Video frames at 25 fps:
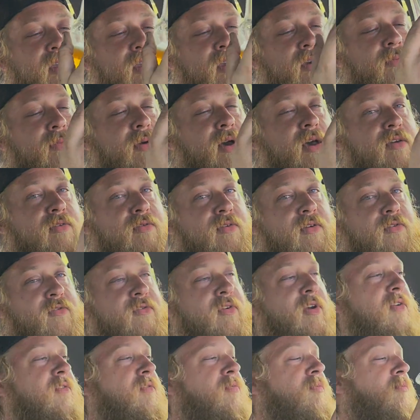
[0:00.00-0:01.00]
you know, might as well
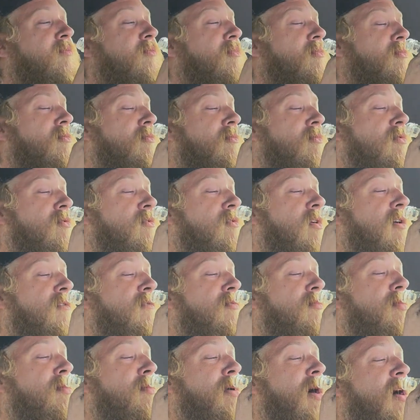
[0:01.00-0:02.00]
drink straight
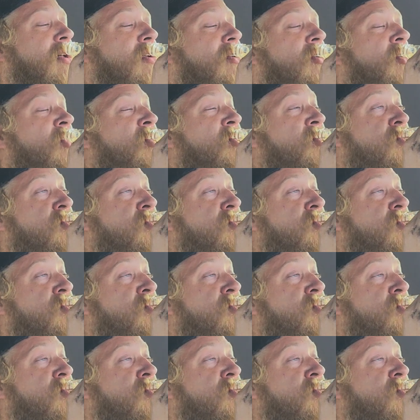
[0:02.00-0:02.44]
from the bottle.